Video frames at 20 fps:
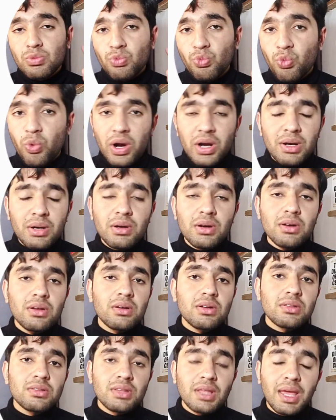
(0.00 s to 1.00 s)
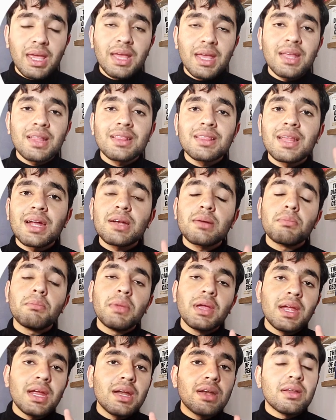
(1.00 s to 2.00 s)
one thing that
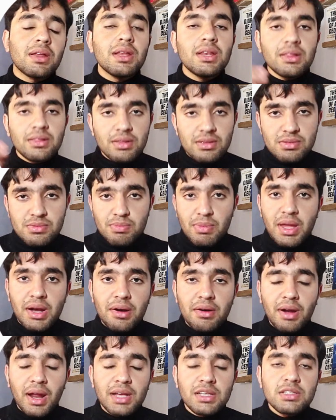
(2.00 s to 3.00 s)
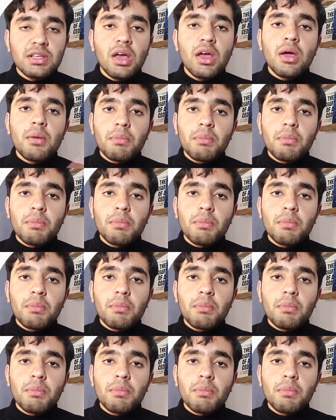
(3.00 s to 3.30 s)
made really this merit rise.